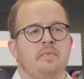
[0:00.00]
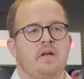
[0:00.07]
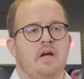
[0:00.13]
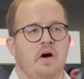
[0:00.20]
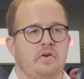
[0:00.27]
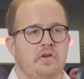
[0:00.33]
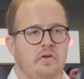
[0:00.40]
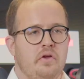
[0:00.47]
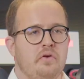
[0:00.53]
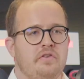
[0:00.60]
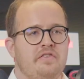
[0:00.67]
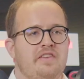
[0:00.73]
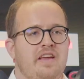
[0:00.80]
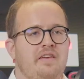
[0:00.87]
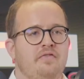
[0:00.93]
How do you
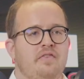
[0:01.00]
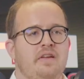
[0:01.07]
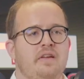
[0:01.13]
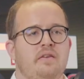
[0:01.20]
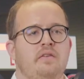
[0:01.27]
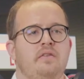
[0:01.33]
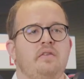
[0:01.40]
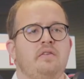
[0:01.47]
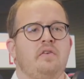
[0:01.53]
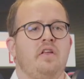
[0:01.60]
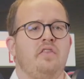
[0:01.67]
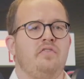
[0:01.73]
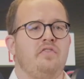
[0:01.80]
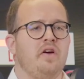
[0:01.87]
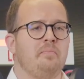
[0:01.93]
safely
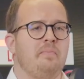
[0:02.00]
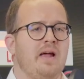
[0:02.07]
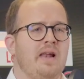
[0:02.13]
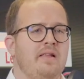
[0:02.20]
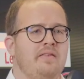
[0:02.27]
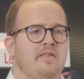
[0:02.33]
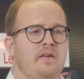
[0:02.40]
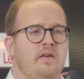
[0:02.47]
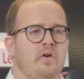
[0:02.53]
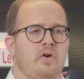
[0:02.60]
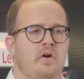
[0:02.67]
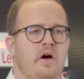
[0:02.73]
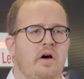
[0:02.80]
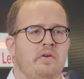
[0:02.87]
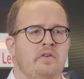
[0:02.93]
transfer pallets in
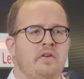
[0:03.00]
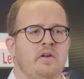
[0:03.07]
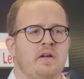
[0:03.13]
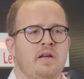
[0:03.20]
or out